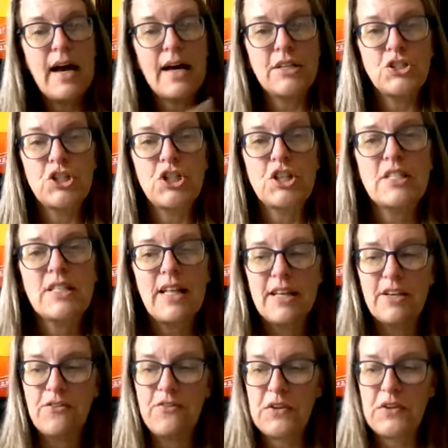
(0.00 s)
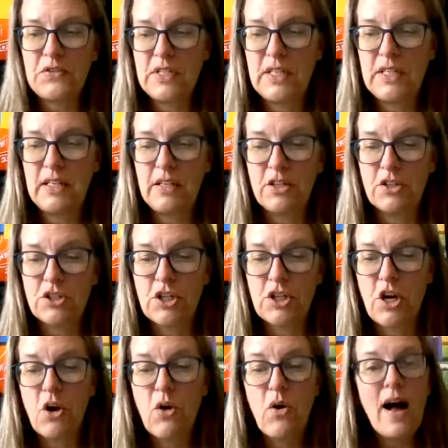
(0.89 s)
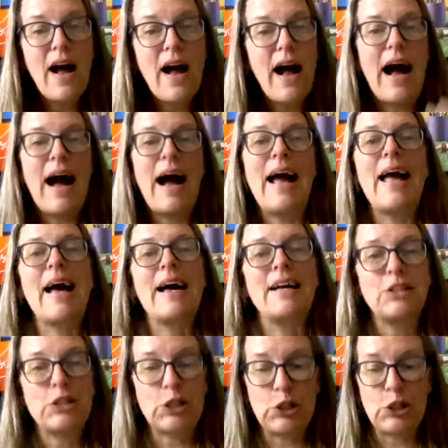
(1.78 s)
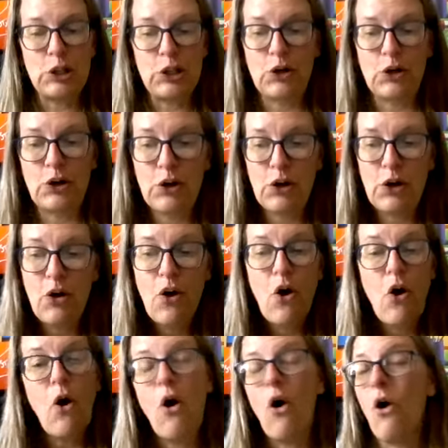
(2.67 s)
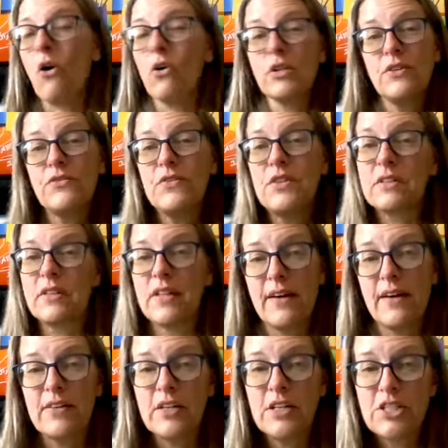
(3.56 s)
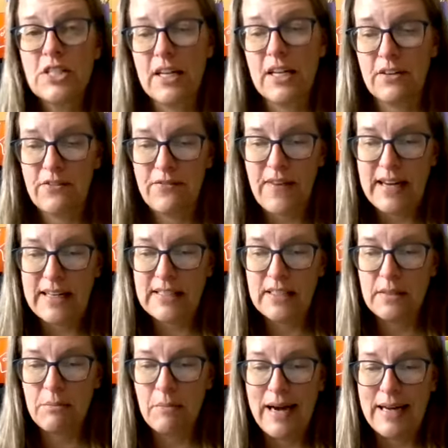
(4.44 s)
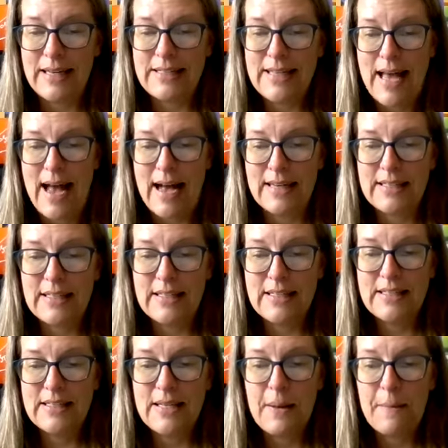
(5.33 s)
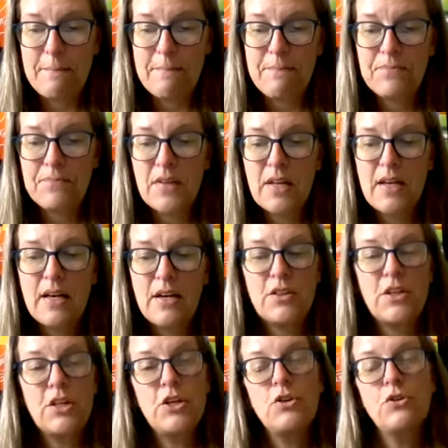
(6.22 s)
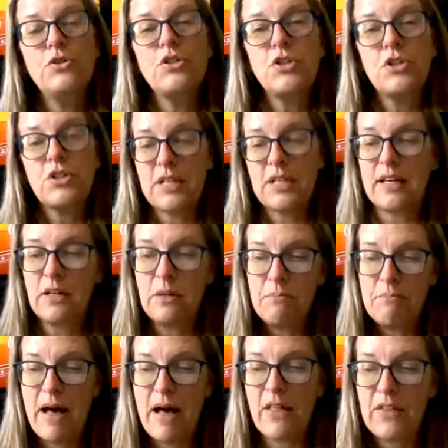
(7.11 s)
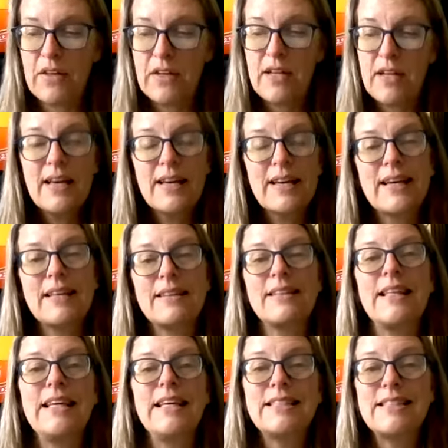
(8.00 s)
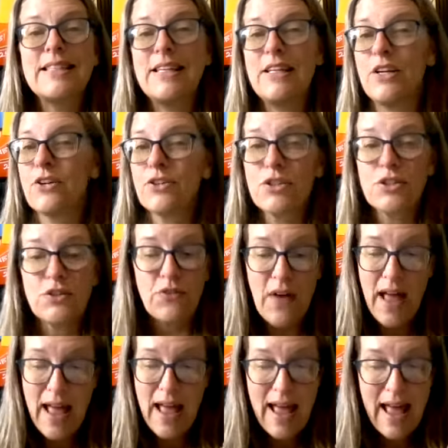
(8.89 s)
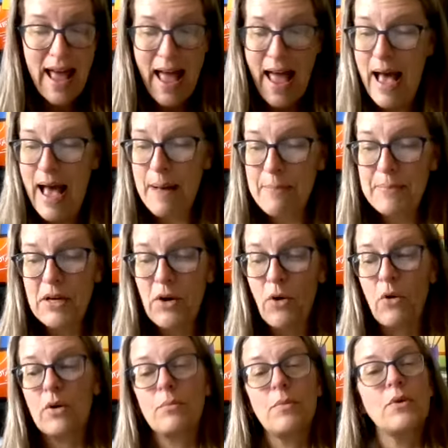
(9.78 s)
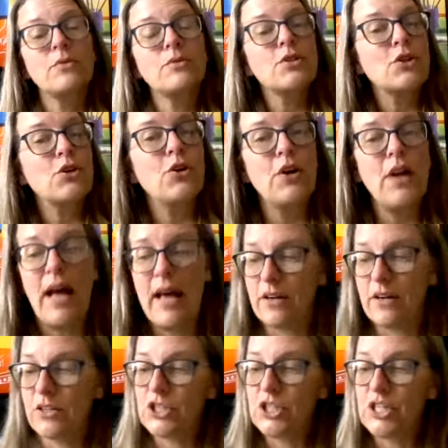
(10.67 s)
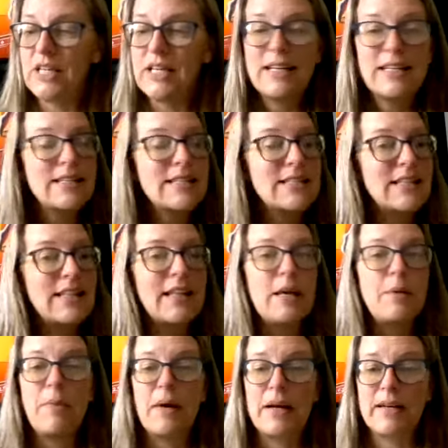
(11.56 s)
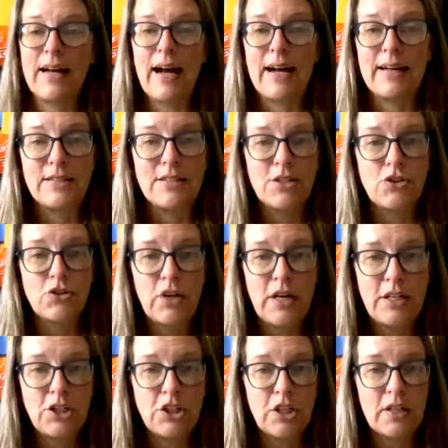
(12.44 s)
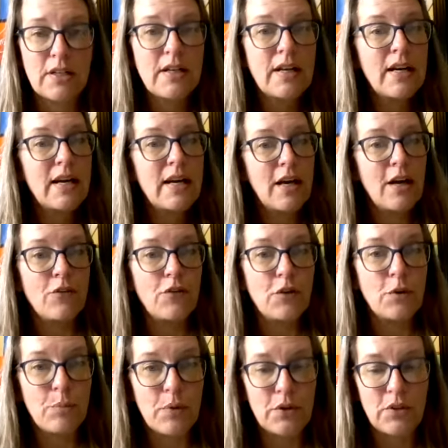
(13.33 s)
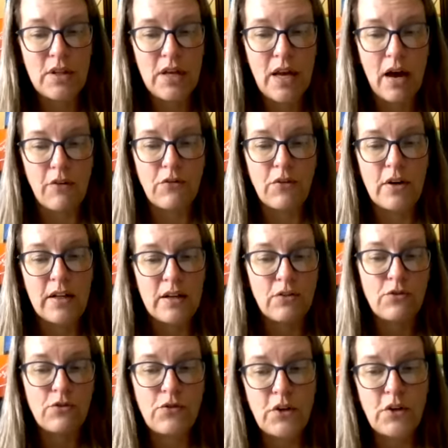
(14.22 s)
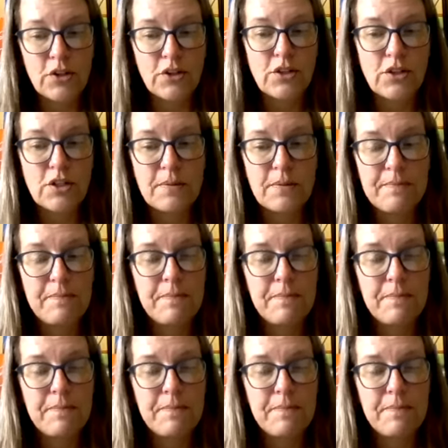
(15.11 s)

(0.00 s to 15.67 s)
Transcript: And just like 15 years ago, I had to learn all of the levers that affected my taxes. The Use Your Cycle method can lead to years of happy hormones, good energy, sleep, and concentration if you put the effort in first.